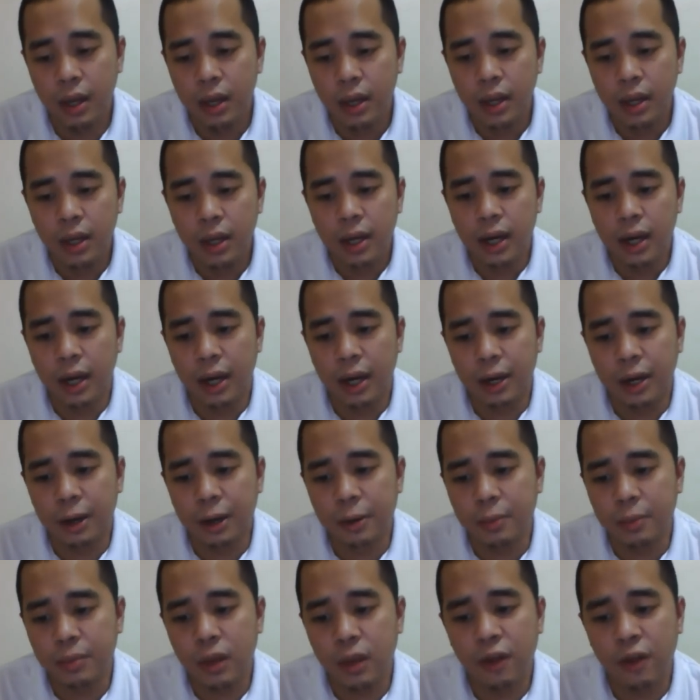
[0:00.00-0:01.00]

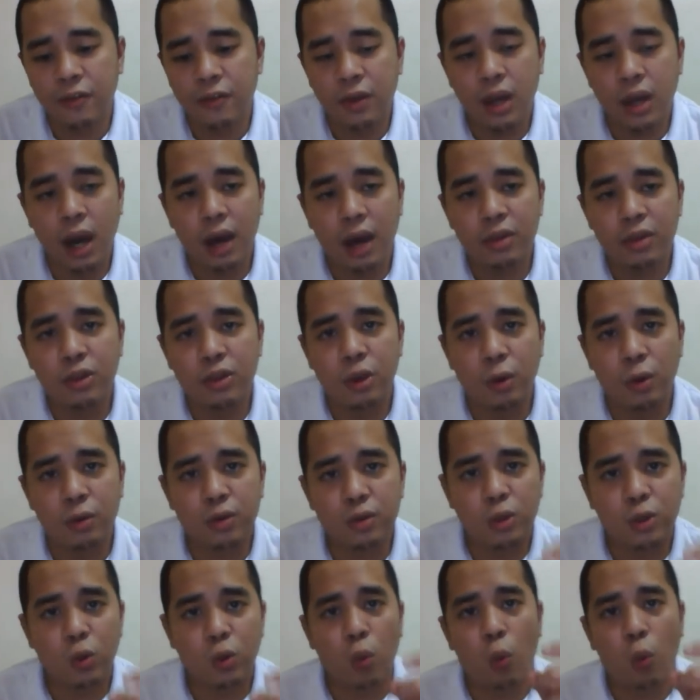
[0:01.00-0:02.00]
If you got
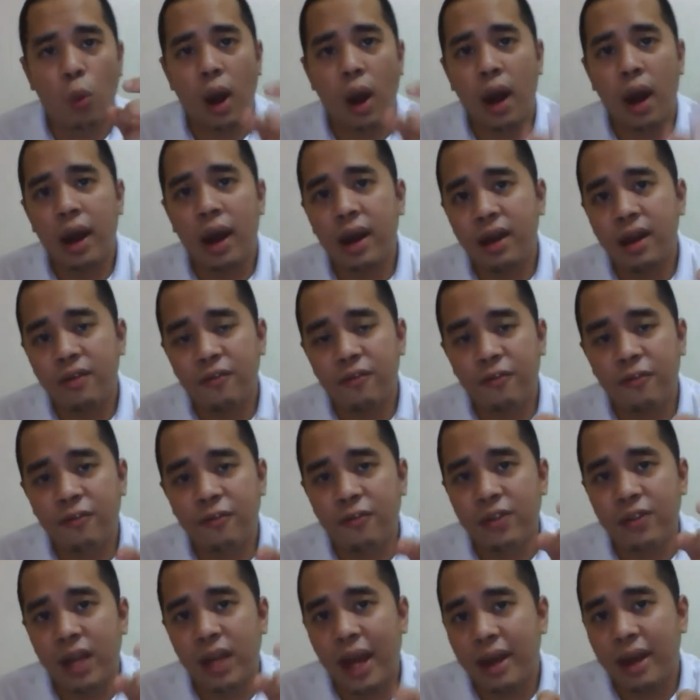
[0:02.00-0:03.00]
those wide,
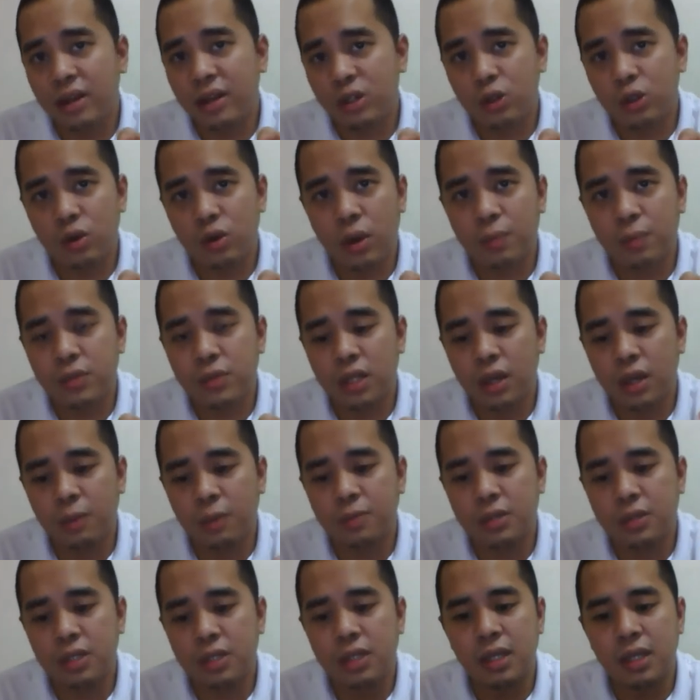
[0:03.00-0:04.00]
flat drip
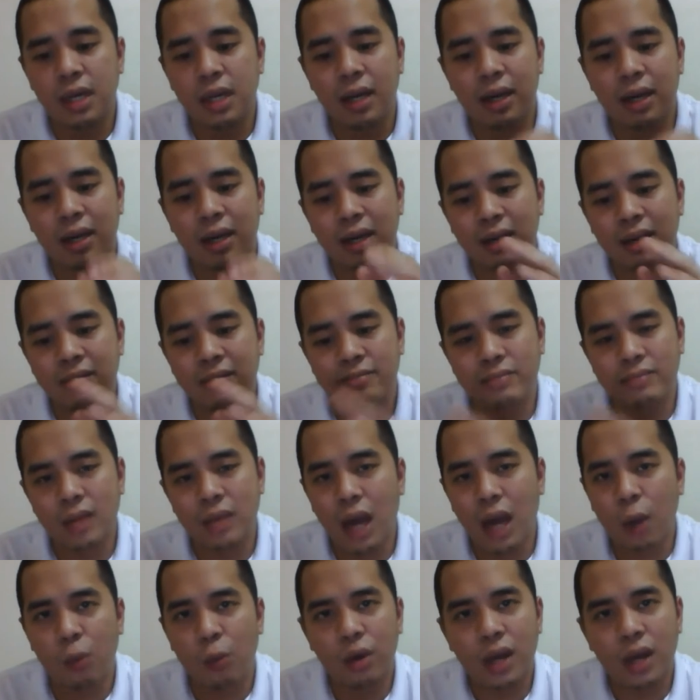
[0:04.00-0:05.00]
tips, I
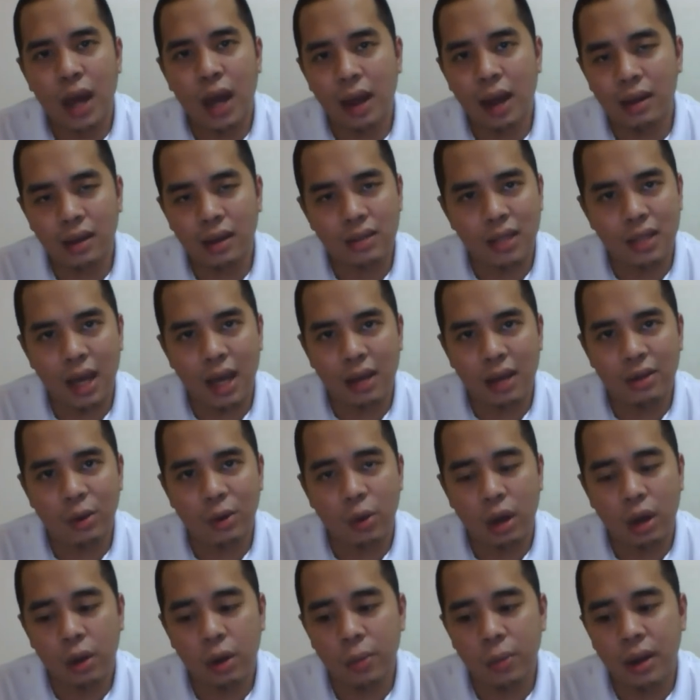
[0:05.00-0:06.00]
would not exactly
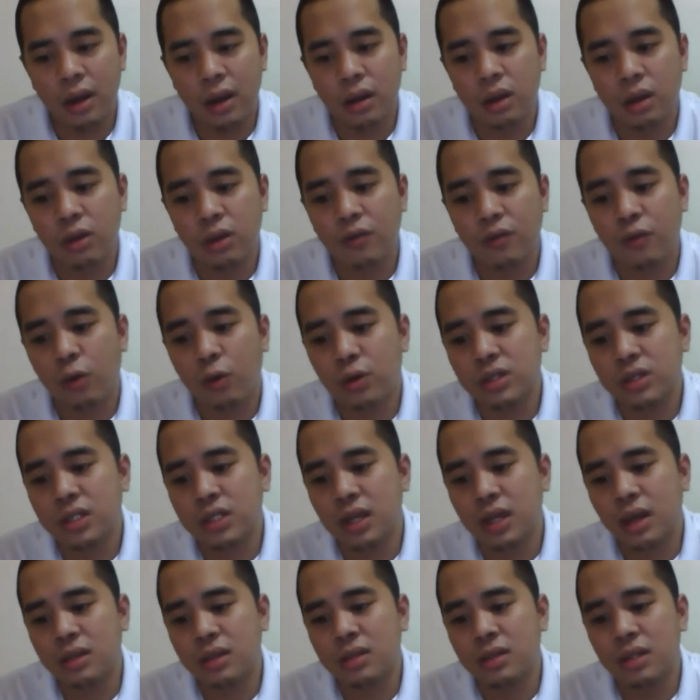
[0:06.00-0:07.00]
recommend it in the
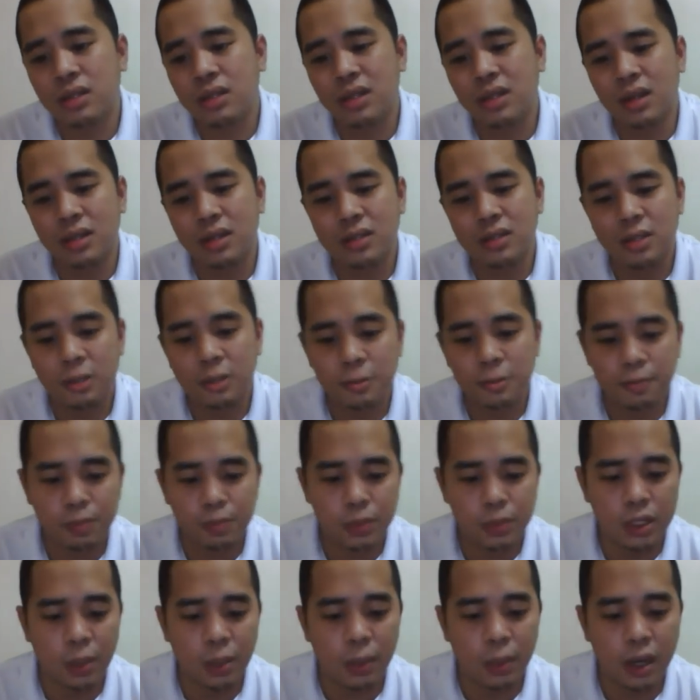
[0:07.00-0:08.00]
Vortex. It does
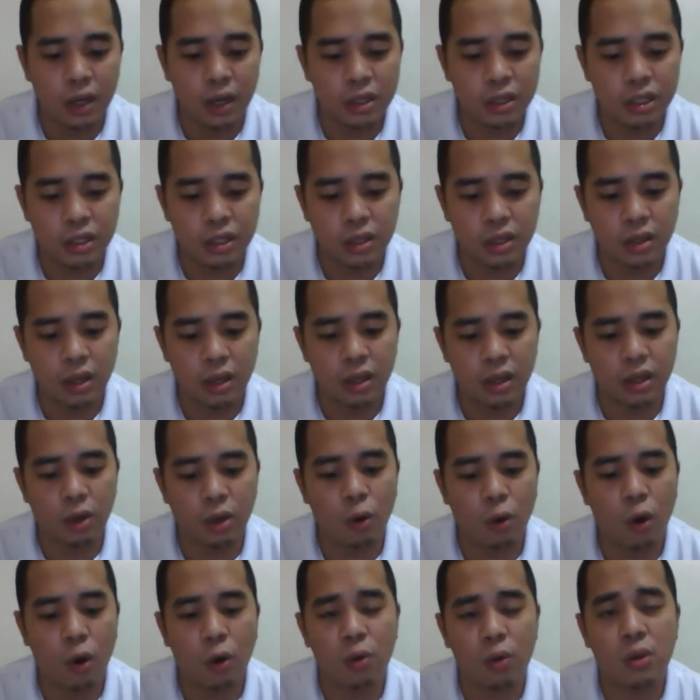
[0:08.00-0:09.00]
diminish the
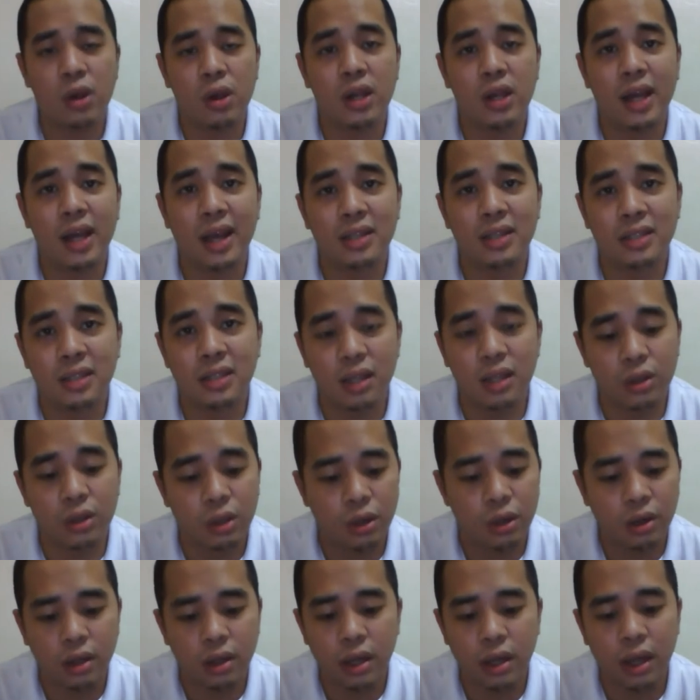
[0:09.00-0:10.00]
whole classy
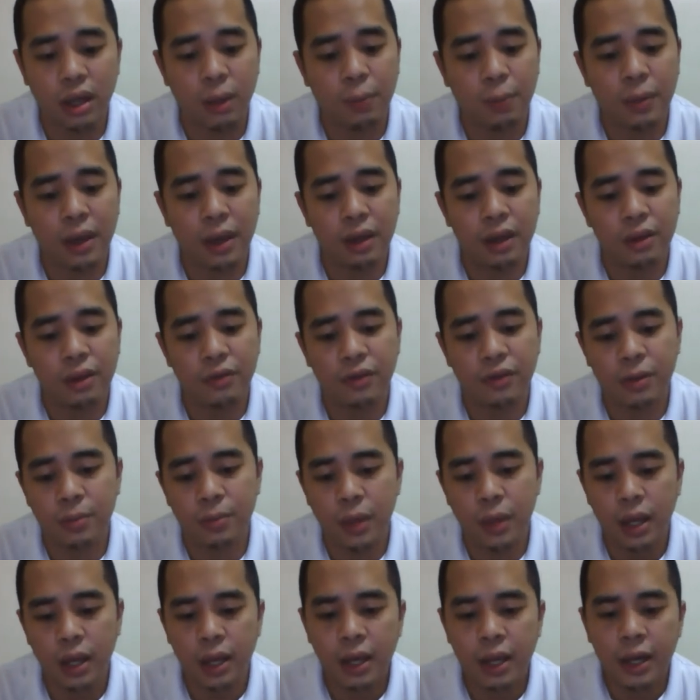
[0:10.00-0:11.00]
look and appeal of it.
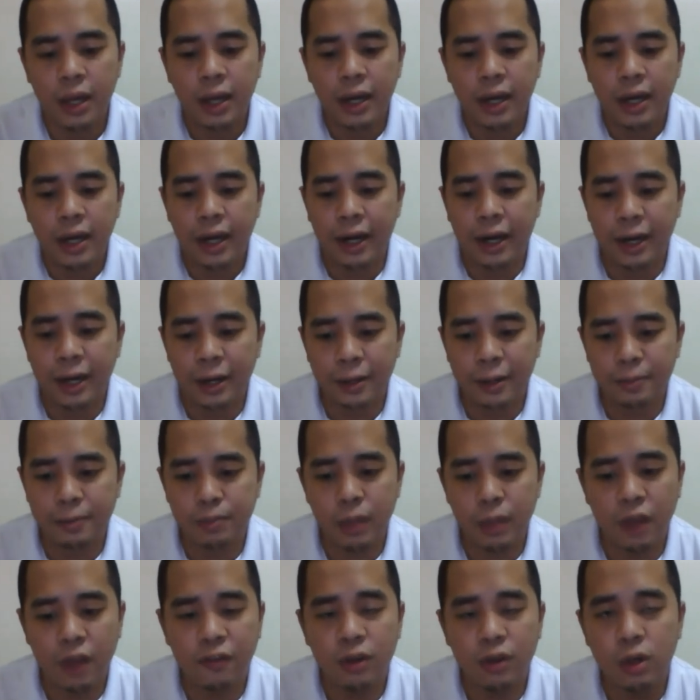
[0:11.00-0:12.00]

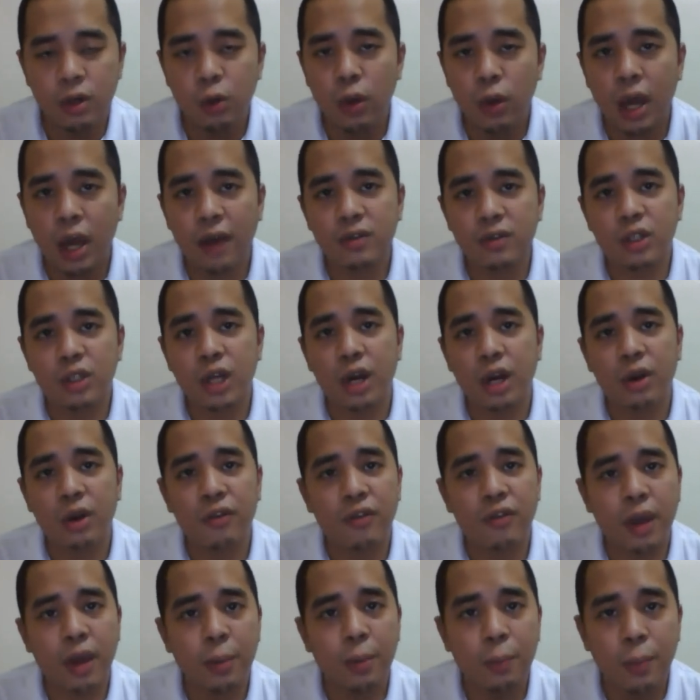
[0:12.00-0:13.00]
If you do have Cherry
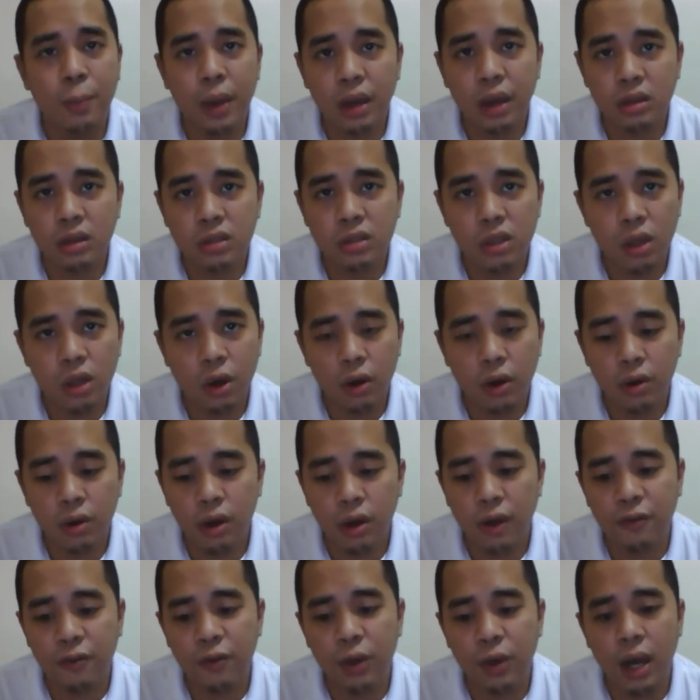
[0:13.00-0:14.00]
Vape Mings, though, if
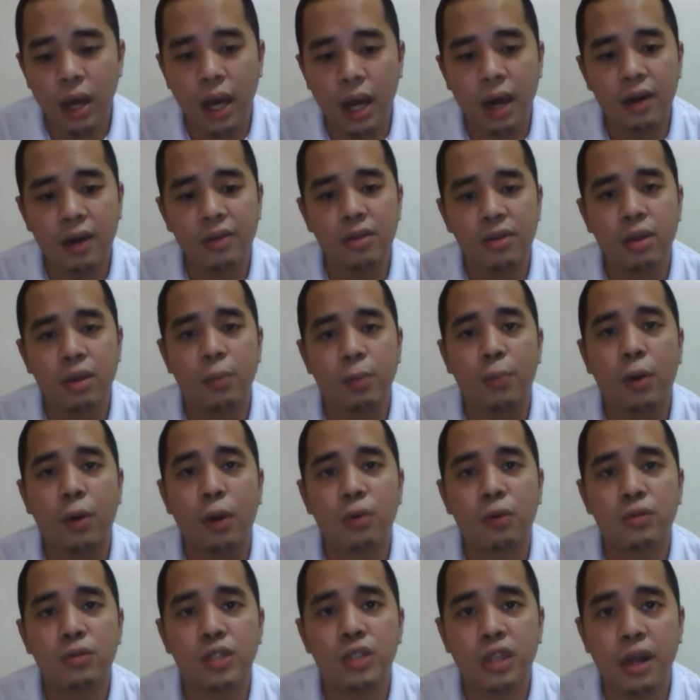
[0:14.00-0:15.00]
you have the
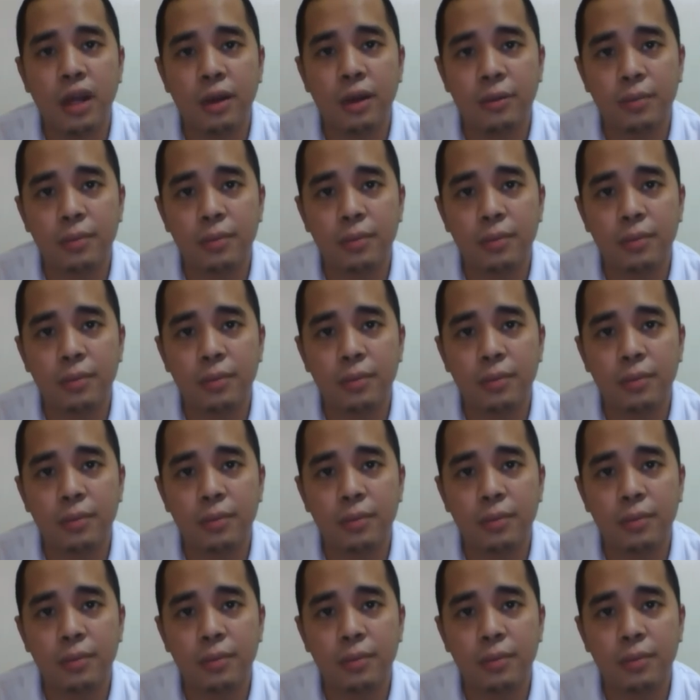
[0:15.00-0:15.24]
ProGen